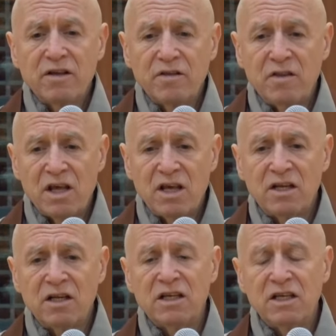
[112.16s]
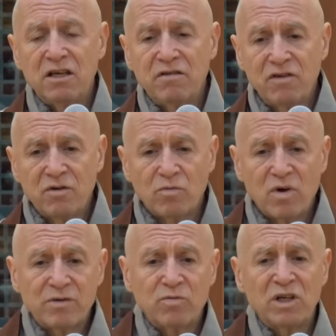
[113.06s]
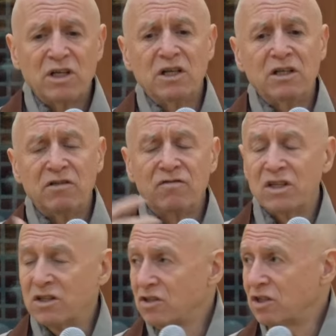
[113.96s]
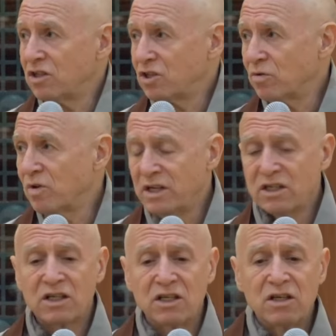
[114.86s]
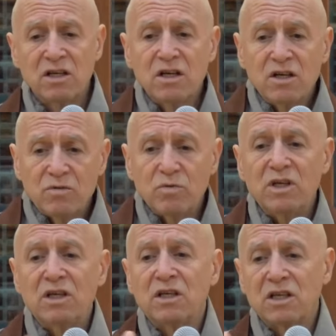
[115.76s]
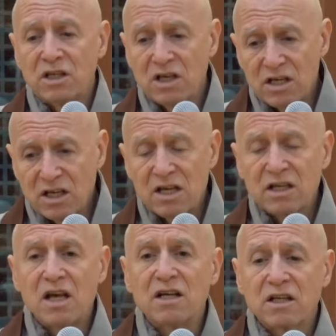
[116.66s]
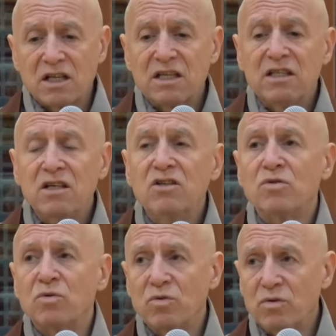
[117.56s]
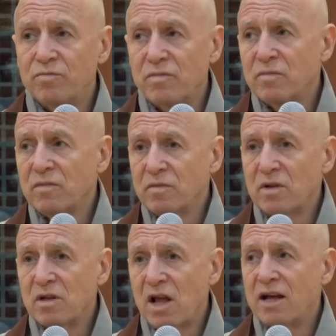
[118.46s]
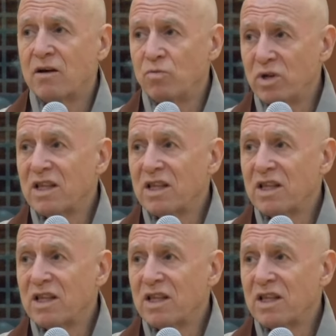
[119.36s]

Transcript: then even when we leave this situation, we continue with